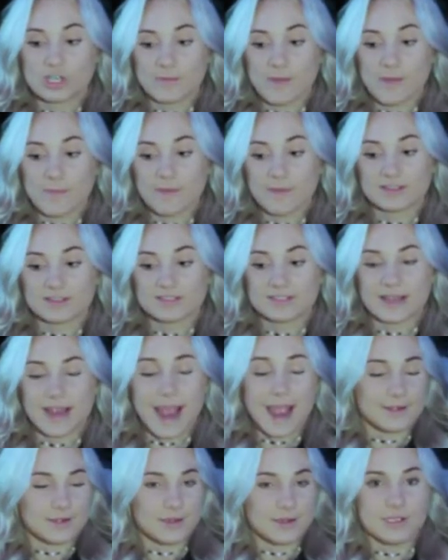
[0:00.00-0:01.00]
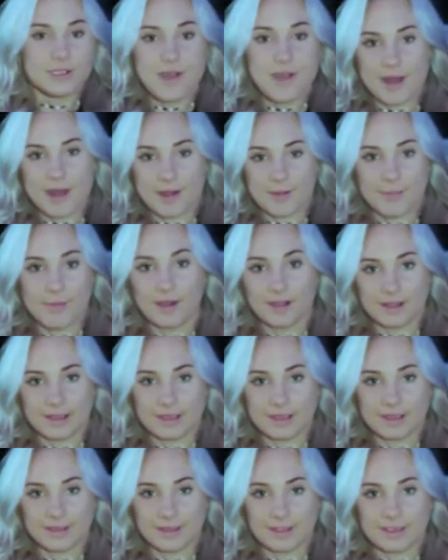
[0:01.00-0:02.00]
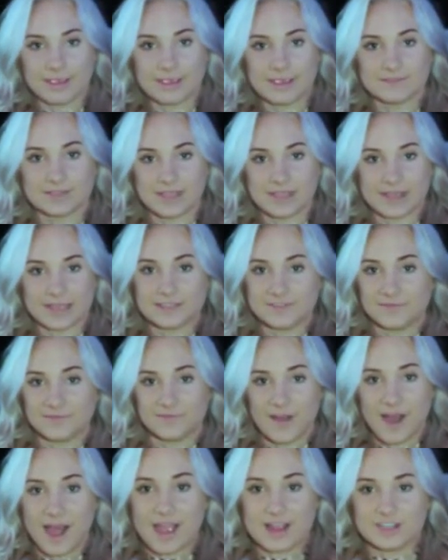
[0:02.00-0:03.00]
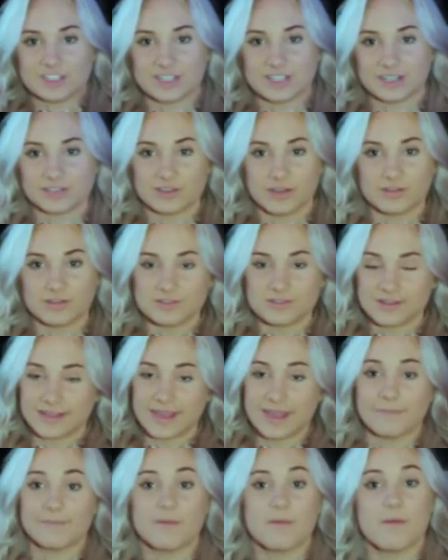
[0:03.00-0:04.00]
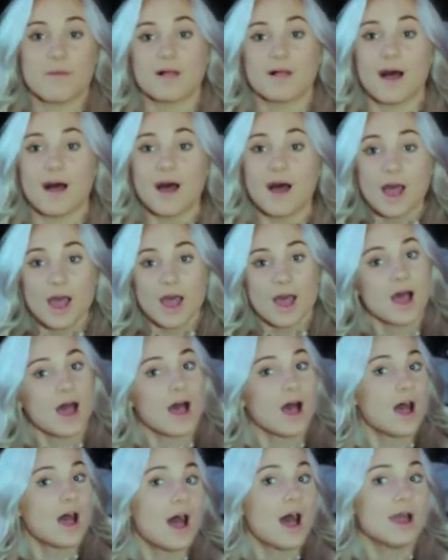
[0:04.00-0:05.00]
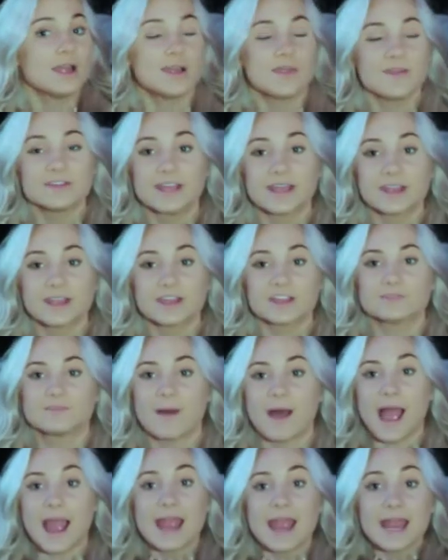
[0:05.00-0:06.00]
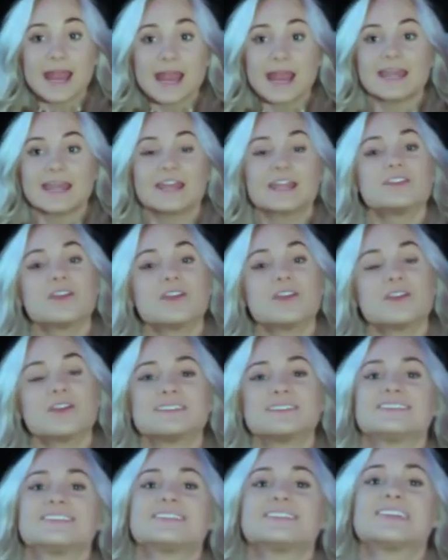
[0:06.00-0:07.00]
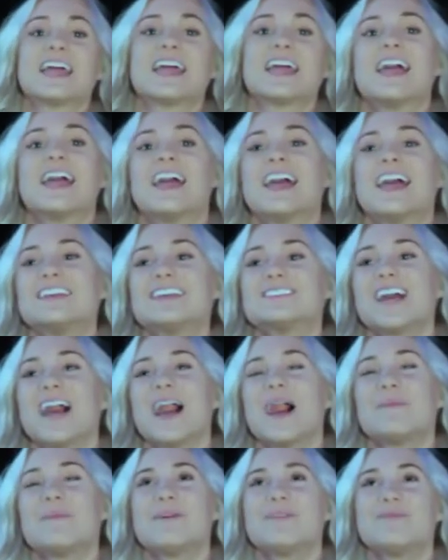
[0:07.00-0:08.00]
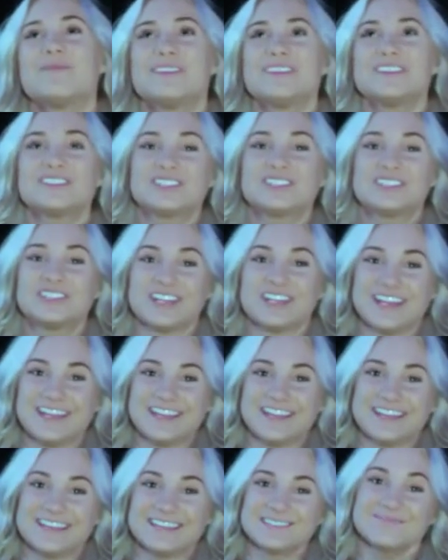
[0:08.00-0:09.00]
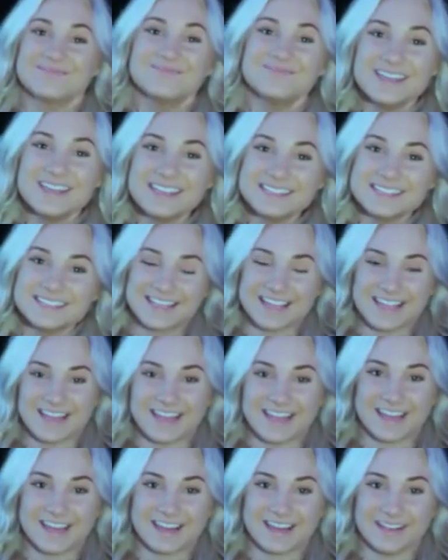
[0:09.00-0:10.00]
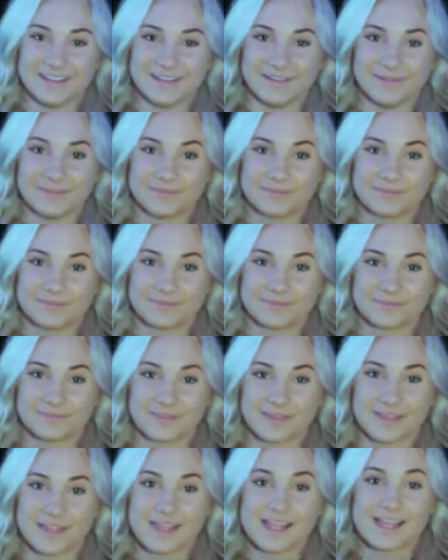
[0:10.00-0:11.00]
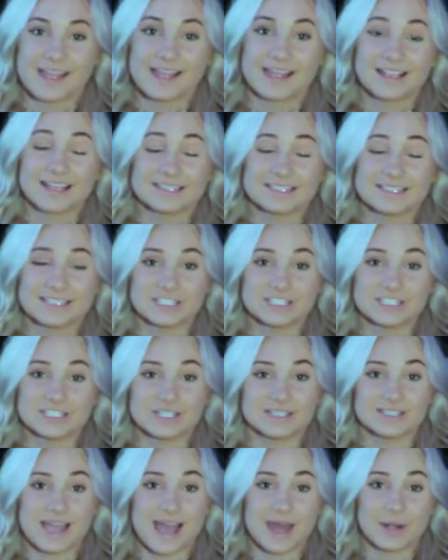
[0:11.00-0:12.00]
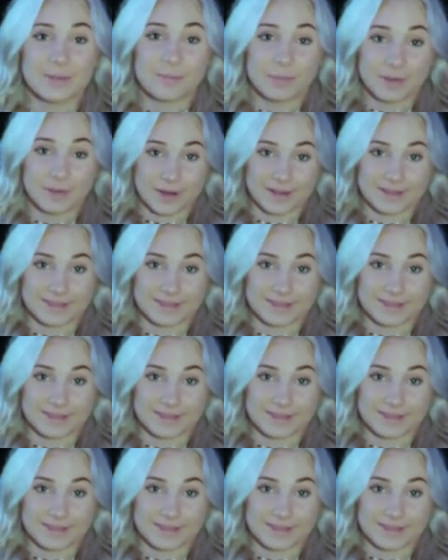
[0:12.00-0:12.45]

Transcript: So my brother's like, I know you had a party. Like, he was like, it's fine. Just, like, don't do it again, blah, blah, blah. Another day goes by, and he notices some of his shit is missing. Because he just had a